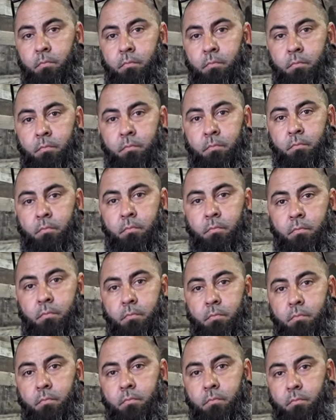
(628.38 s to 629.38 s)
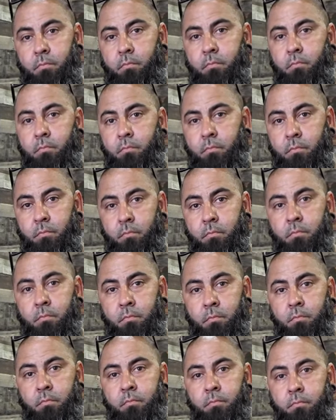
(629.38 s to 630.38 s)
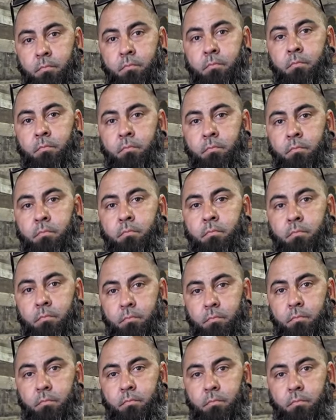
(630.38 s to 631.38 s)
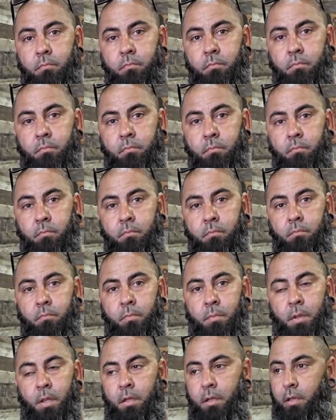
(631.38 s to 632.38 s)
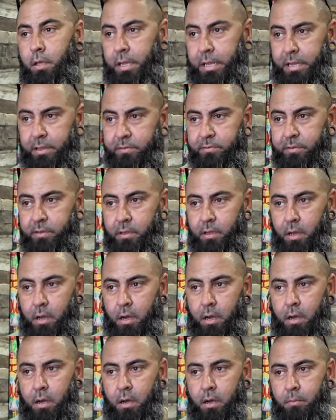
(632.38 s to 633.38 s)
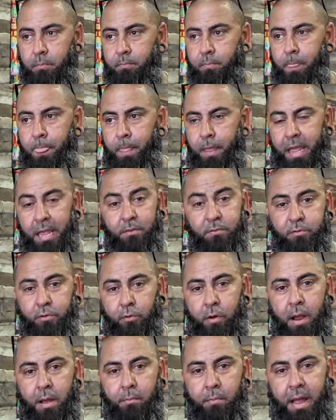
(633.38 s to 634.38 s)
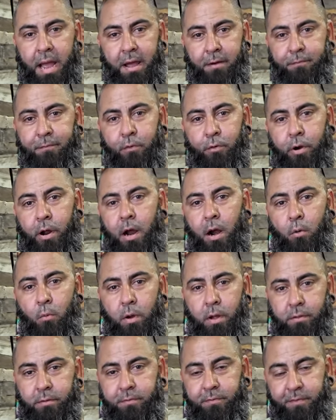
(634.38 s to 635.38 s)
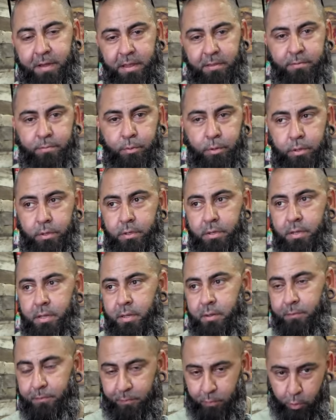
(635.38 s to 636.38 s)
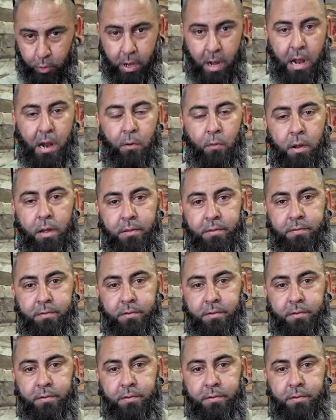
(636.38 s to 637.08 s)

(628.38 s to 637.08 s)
if I have a classic car, anybody has a classic car and they want to find you, what, do, what, what, should they do? Easy, um, Instagram, at Florida Hot Rods, Facebook, Florida Hot Rods,